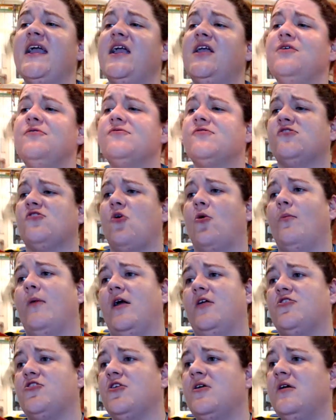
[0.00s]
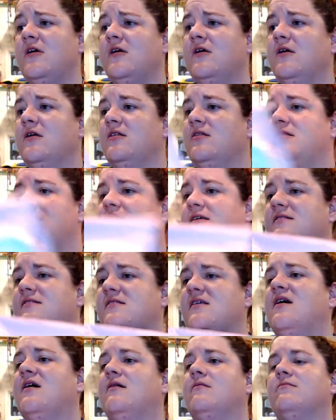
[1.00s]
you so much. These,
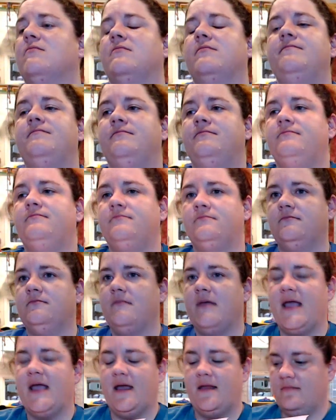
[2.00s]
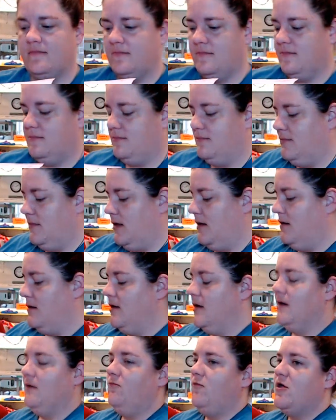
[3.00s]
um, man,
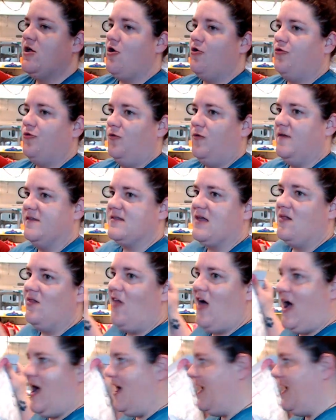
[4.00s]
we go through this a lot.